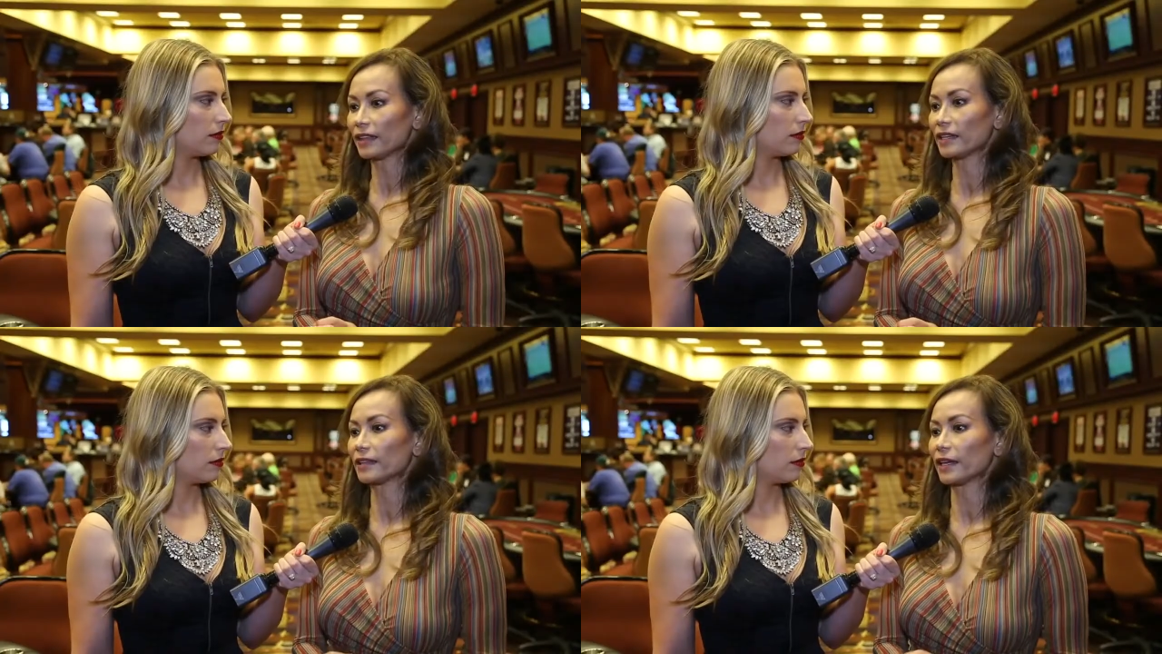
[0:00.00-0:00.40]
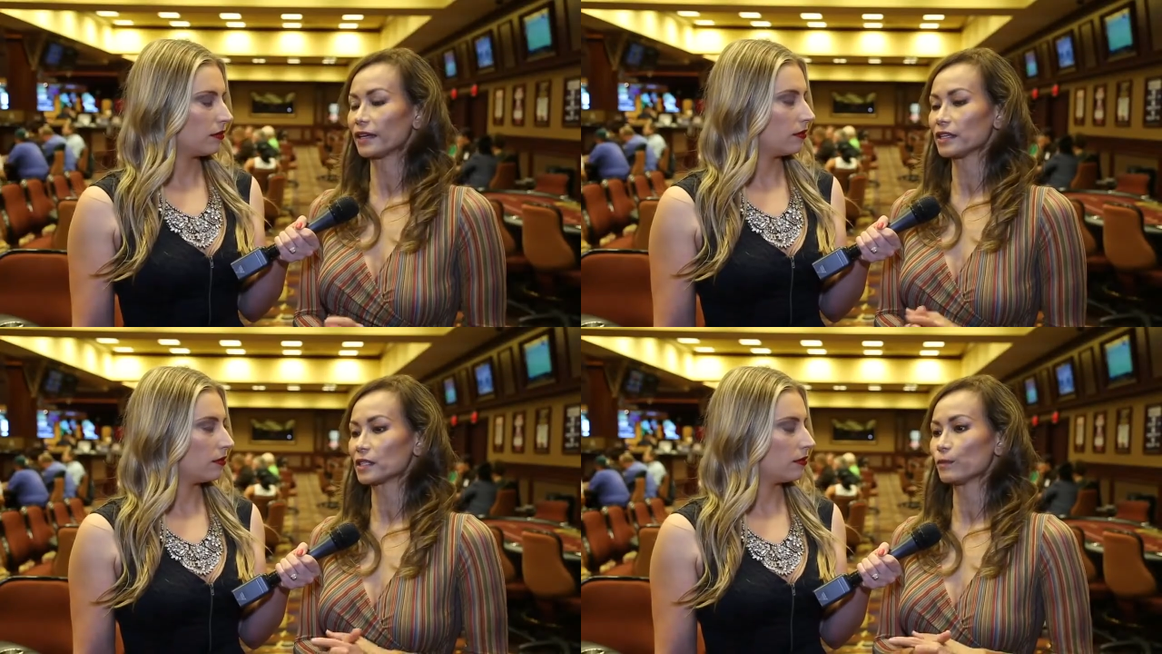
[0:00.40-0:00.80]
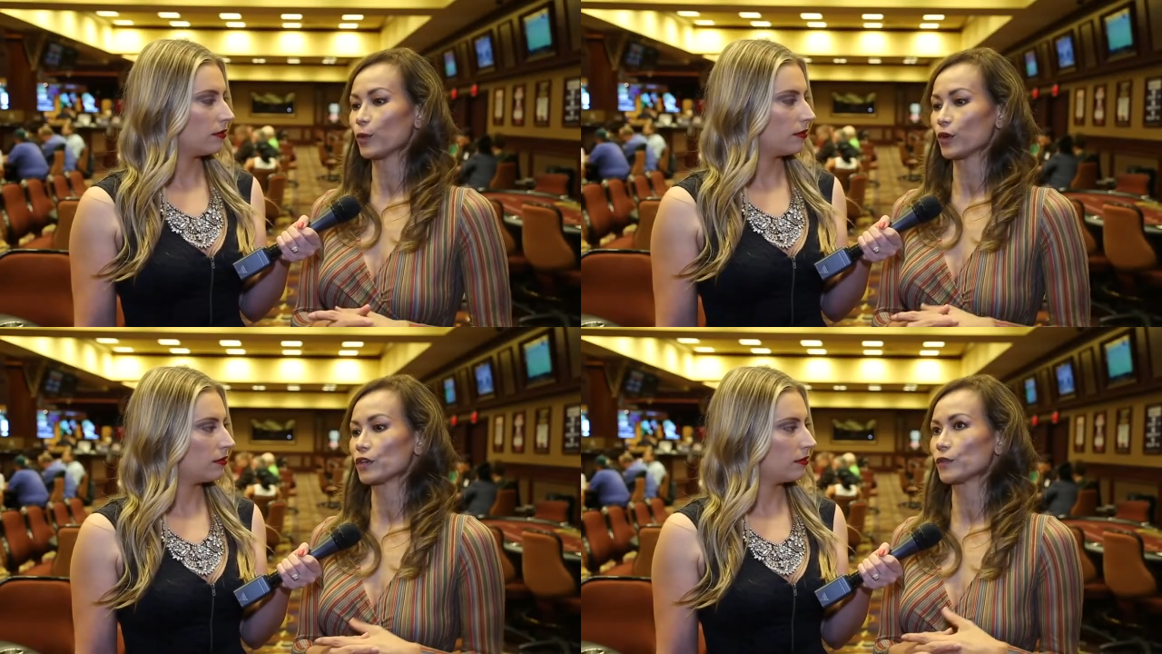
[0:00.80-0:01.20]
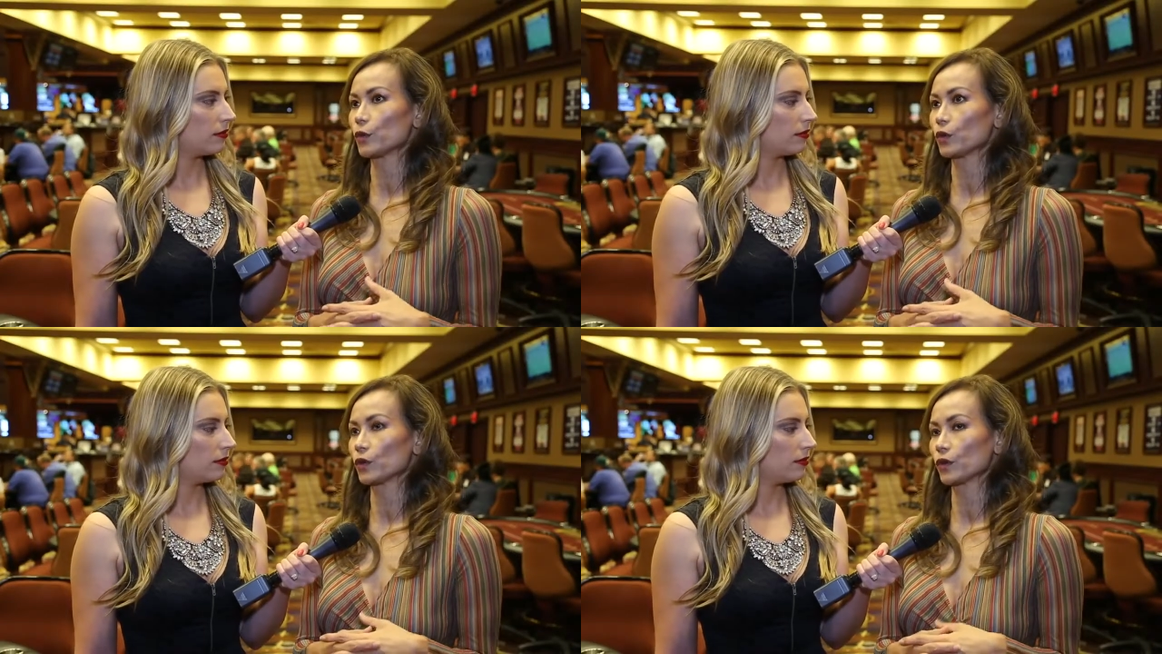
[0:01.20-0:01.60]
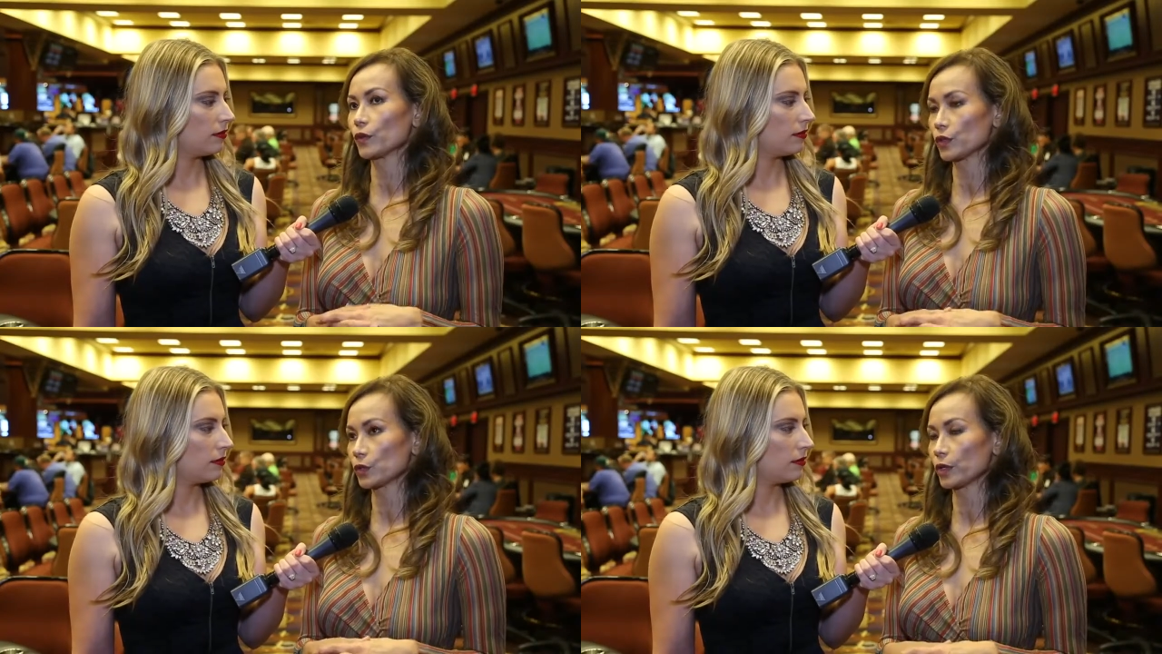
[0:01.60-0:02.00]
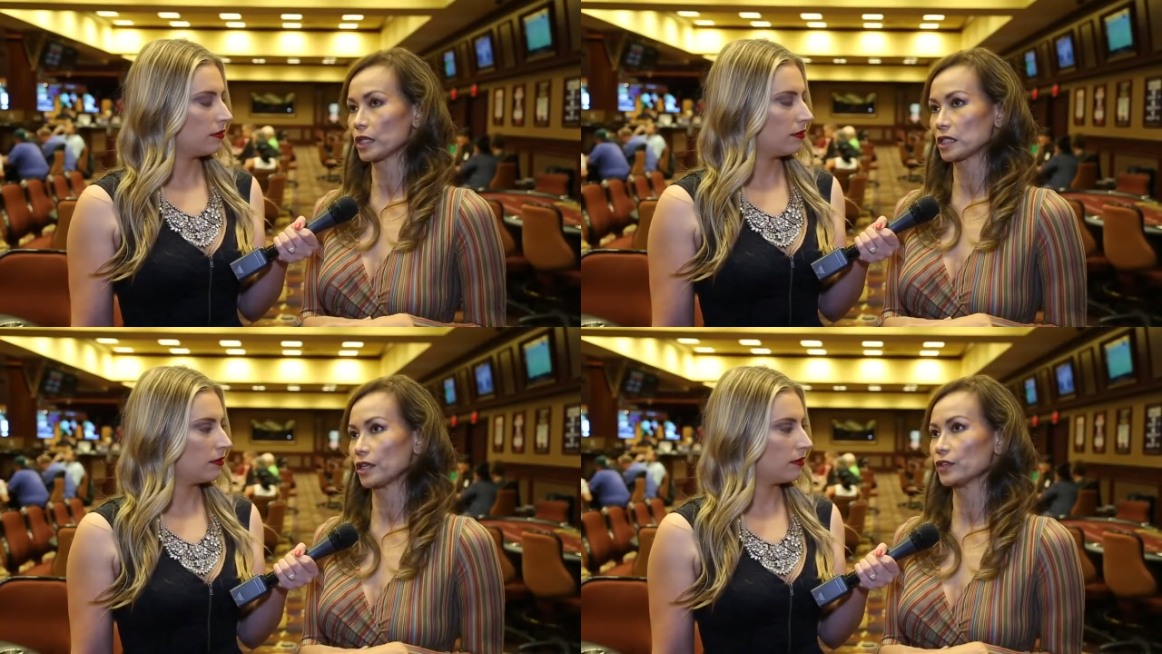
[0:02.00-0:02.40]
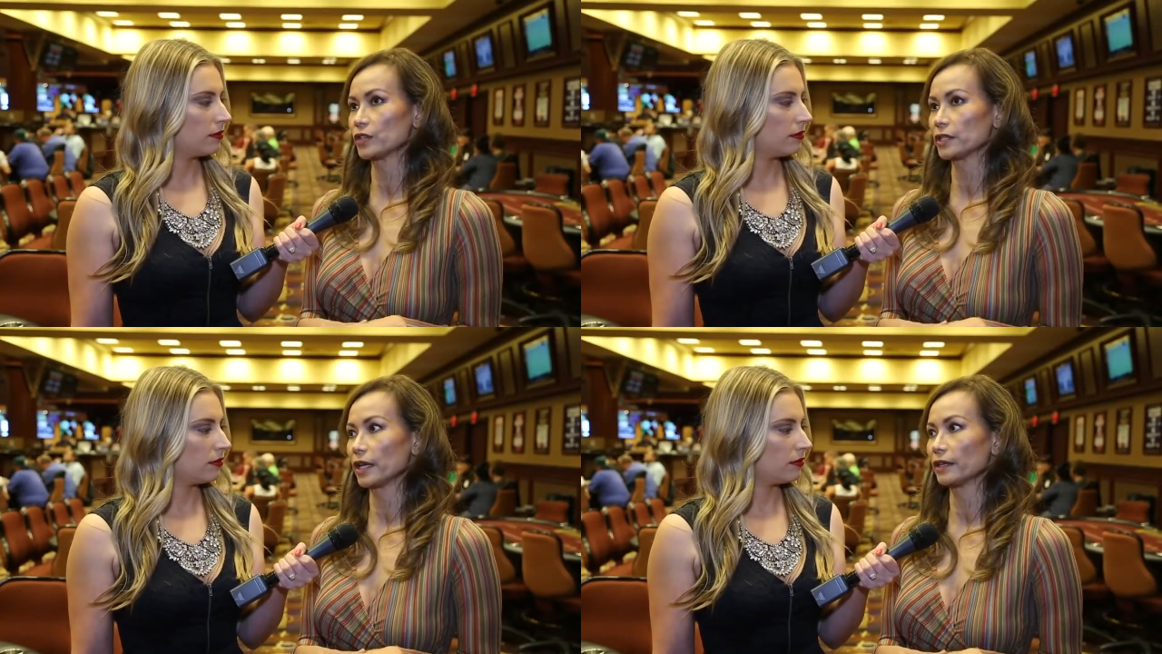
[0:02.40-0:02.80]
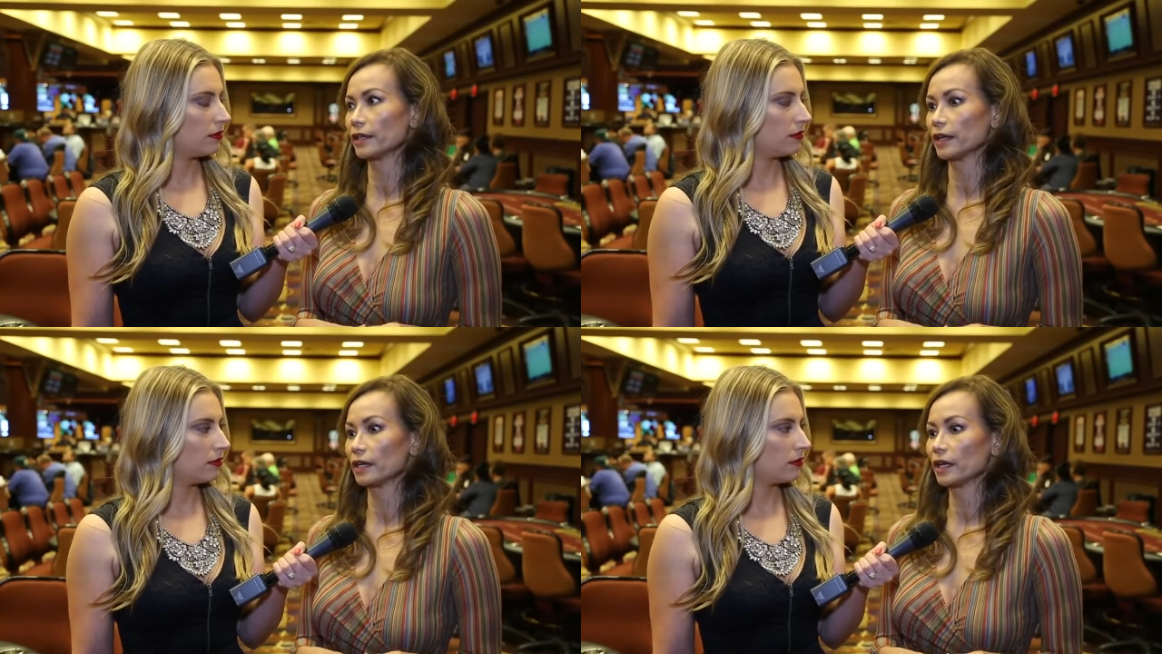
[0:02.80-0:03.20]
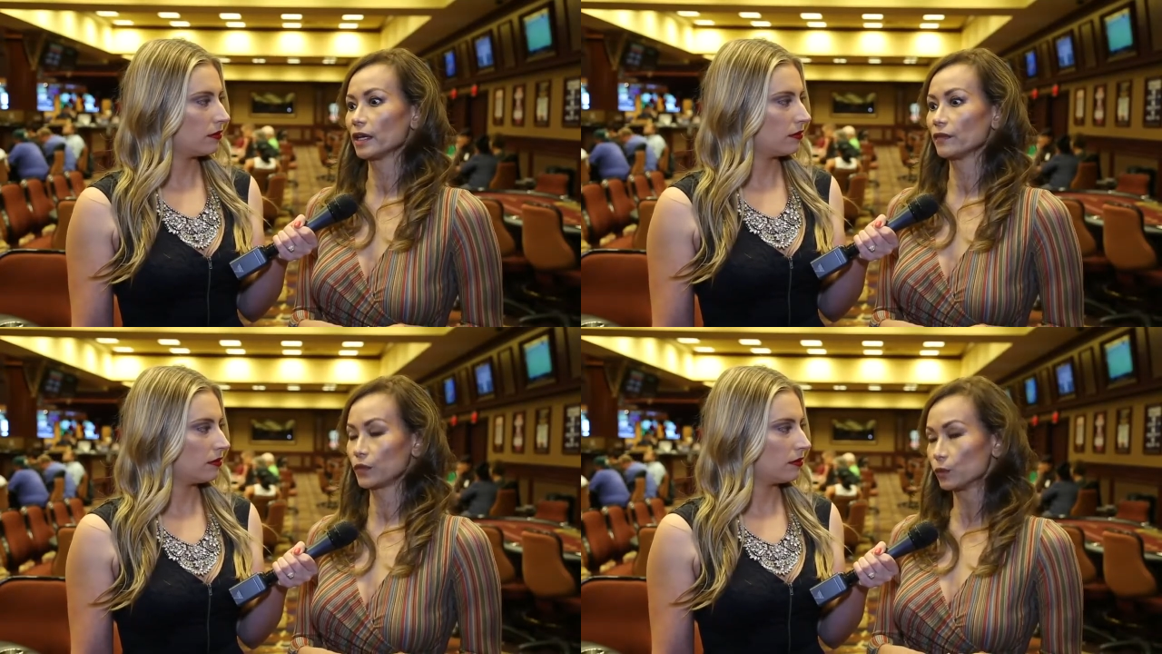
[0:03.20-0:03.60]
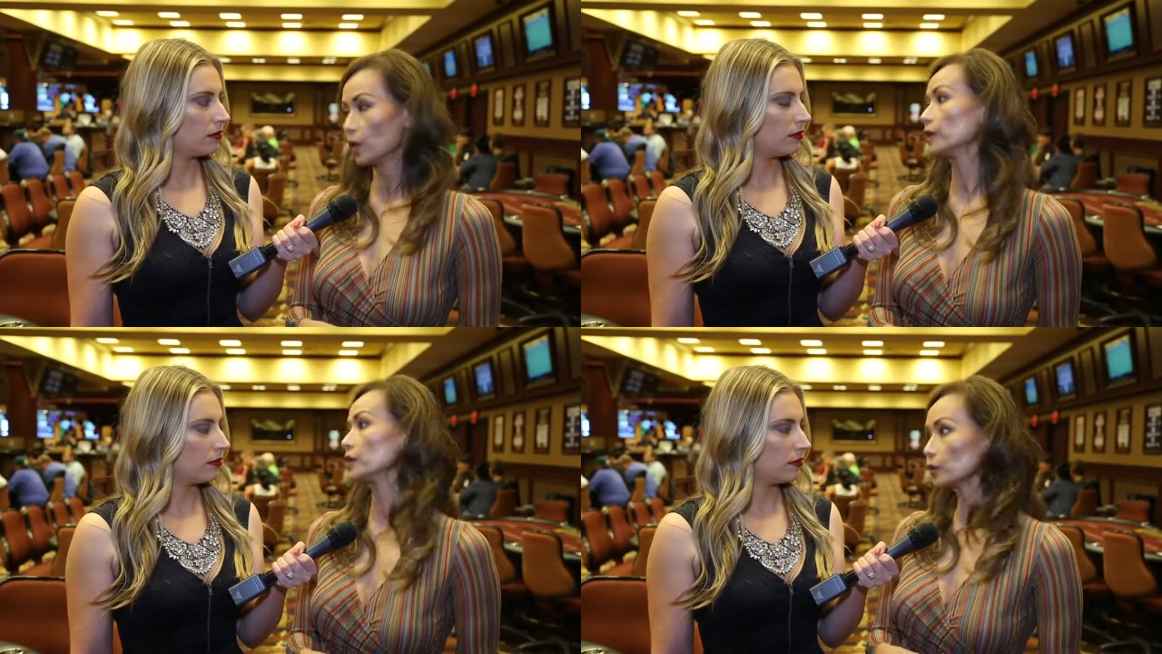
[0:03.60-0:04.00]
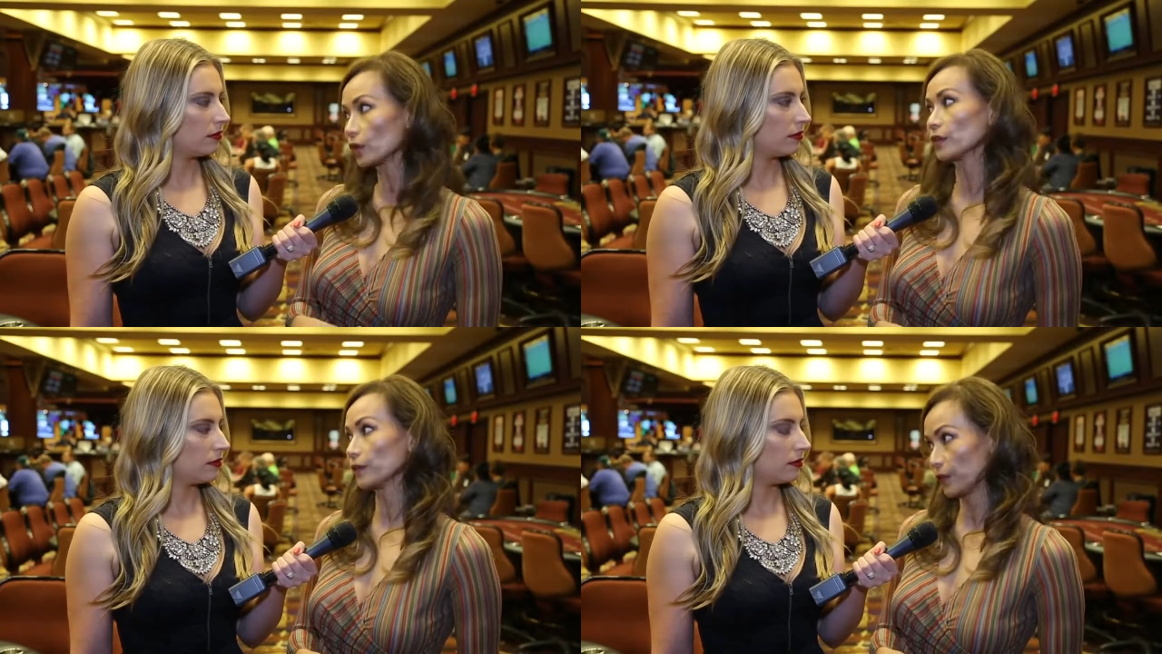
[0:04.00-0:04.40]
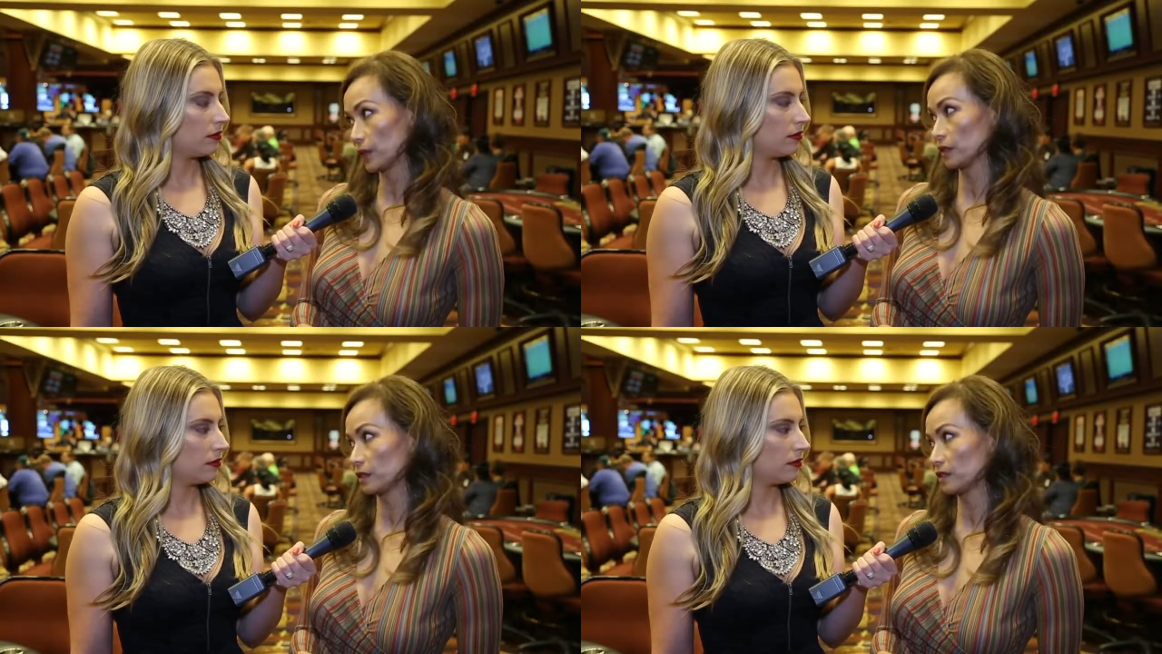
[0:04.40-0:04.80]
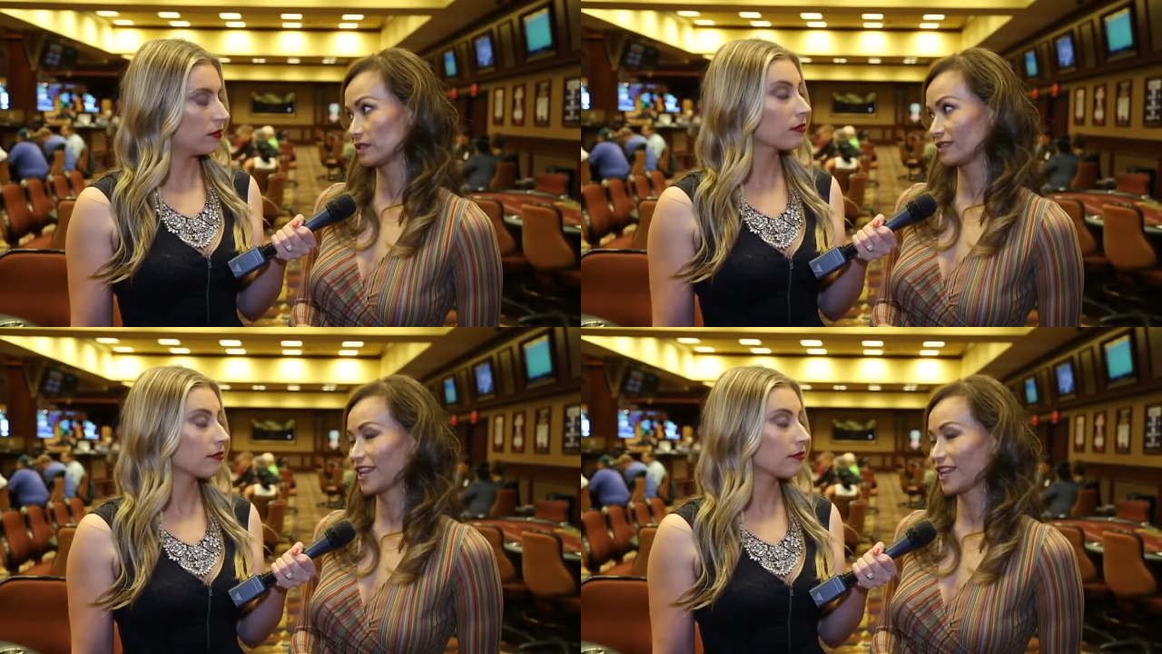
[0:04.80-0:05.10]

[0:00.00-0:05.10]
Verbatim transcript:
Speaker 1: I think that it's important for those critics to understand that if you want to grow the fields,